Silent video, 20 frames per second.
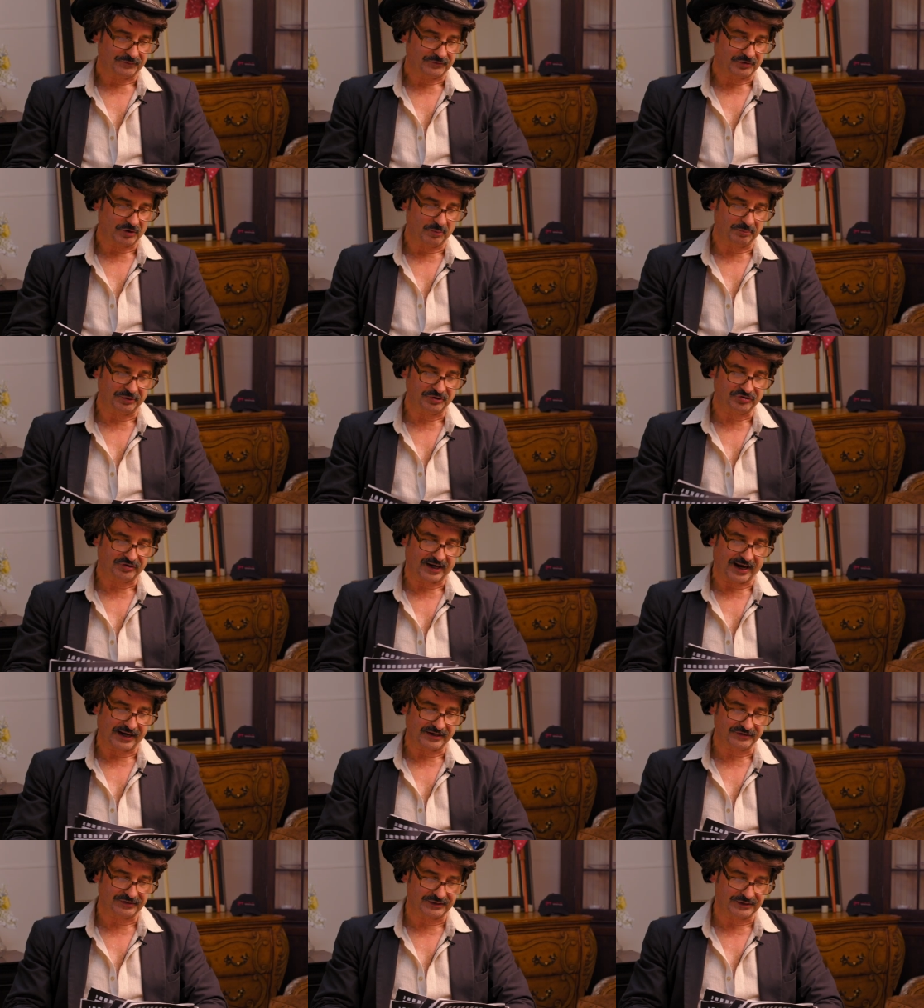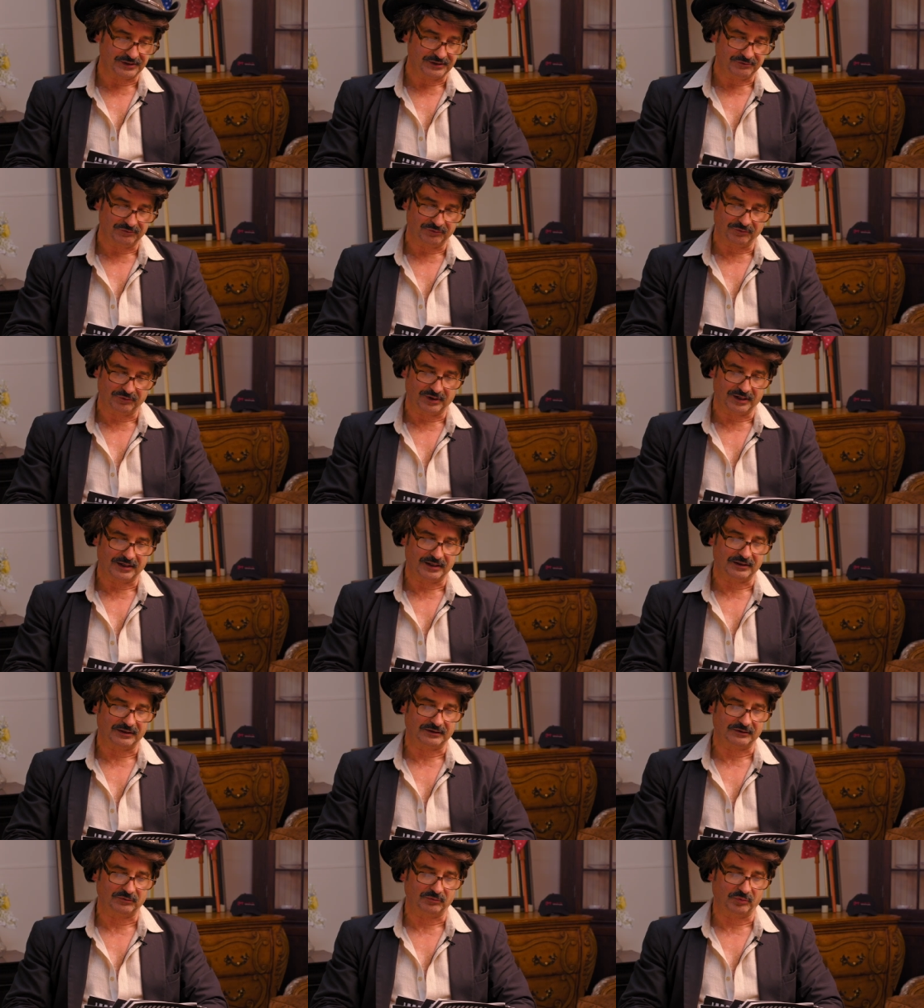So Butch Cassidy
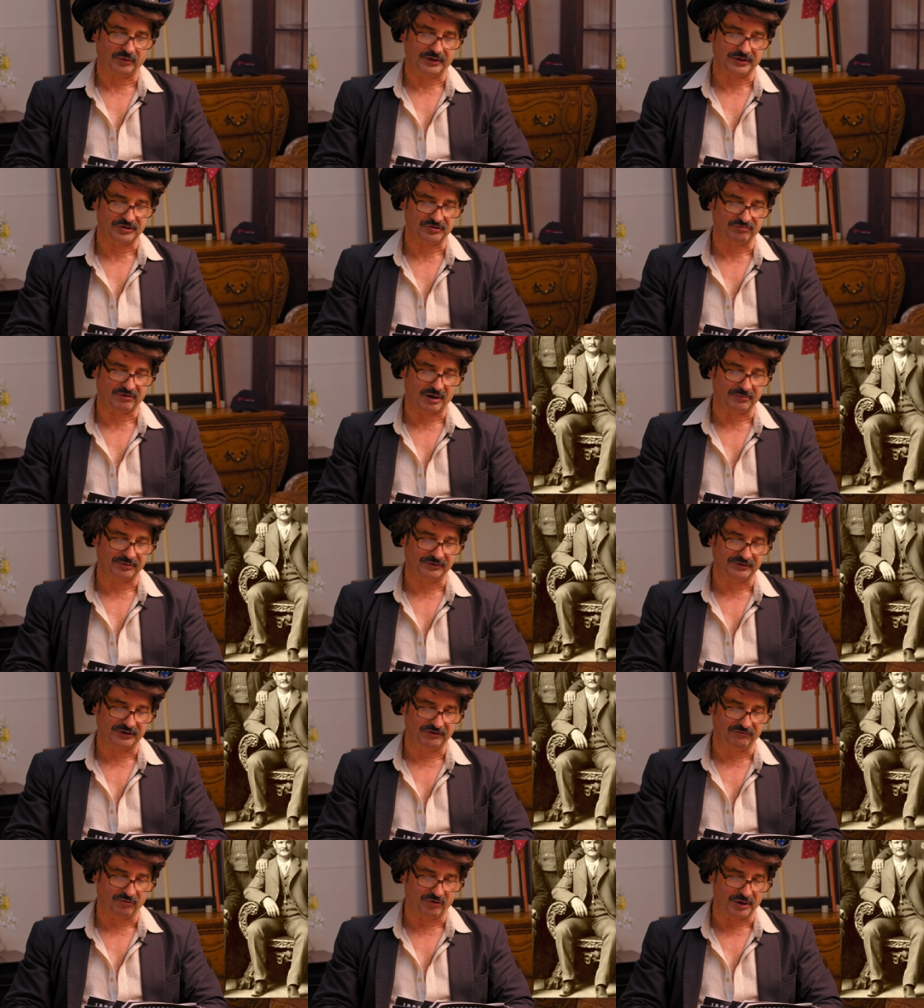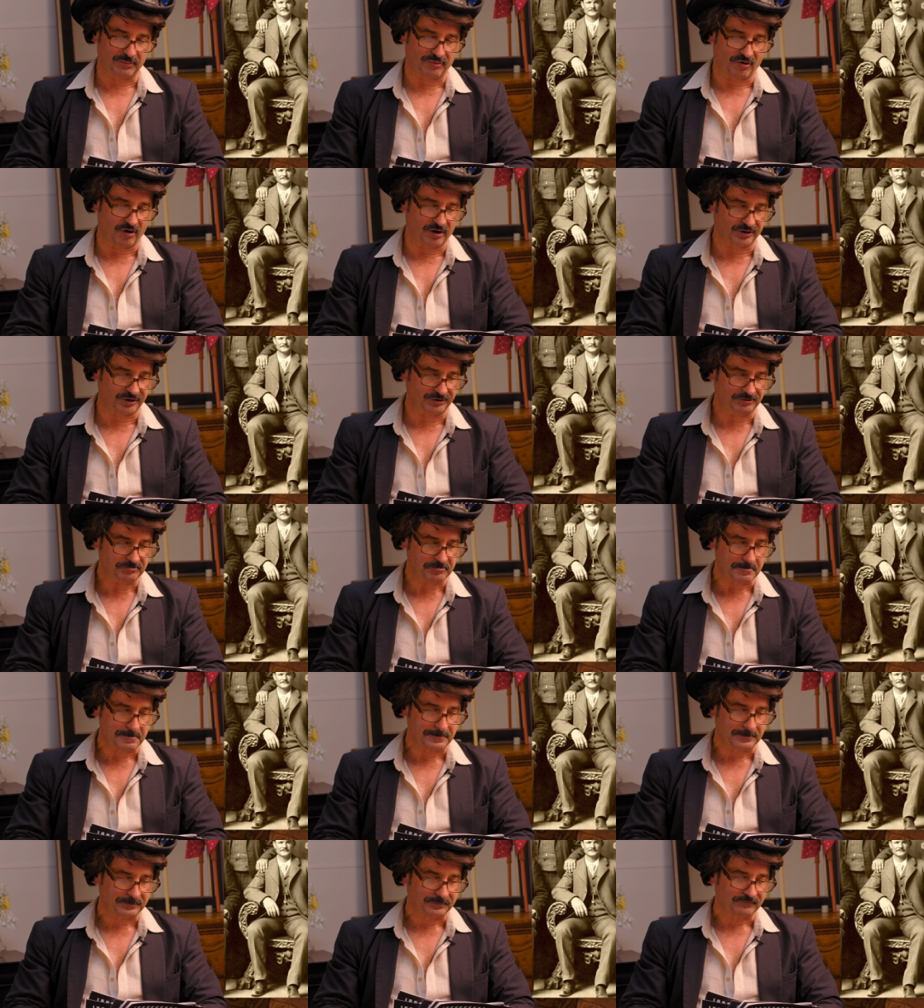uh, was Robert Leroy Parker.
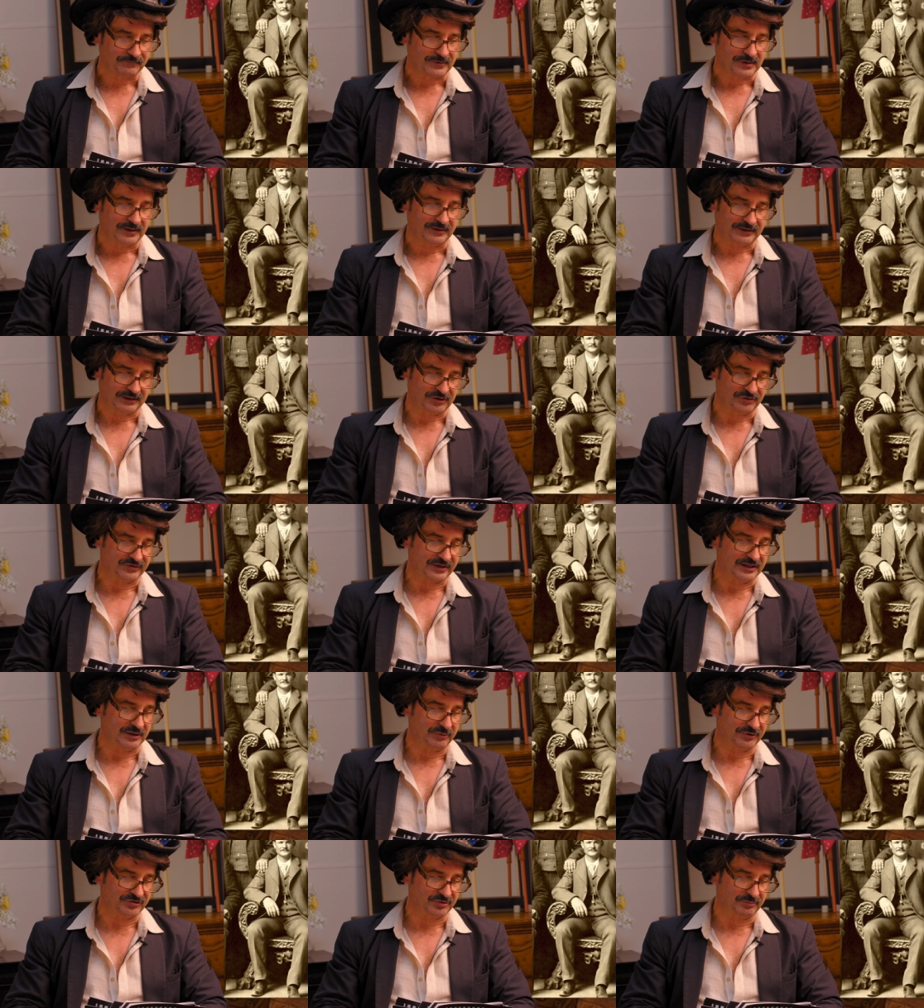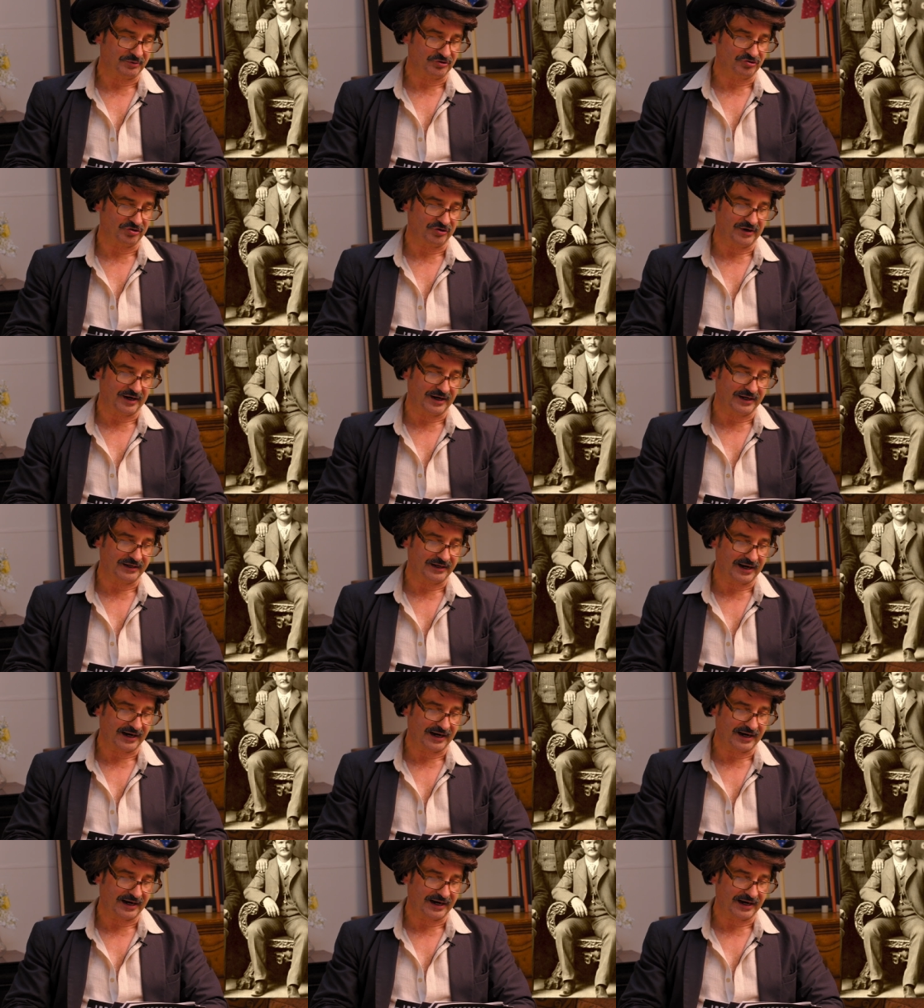Correct. Like you said, he was a butcher, and